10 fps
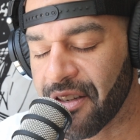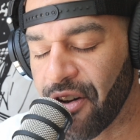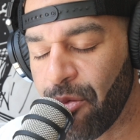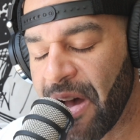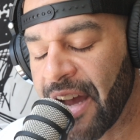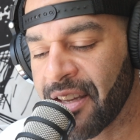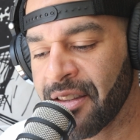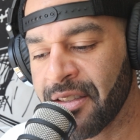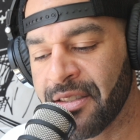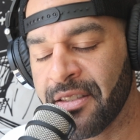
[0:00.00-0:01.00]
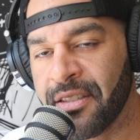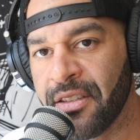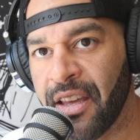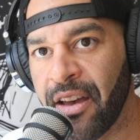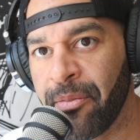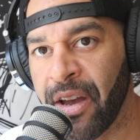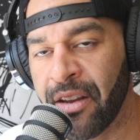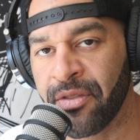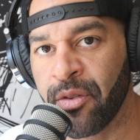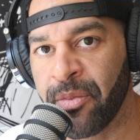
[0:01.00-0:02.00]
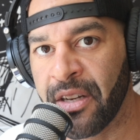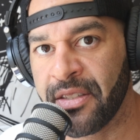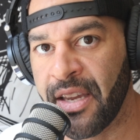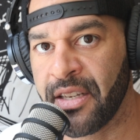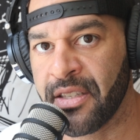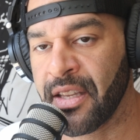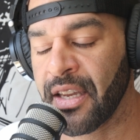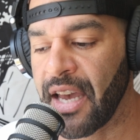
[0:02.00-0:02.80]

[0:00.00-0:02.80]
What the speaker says: Go back and listen to that mindful meditation,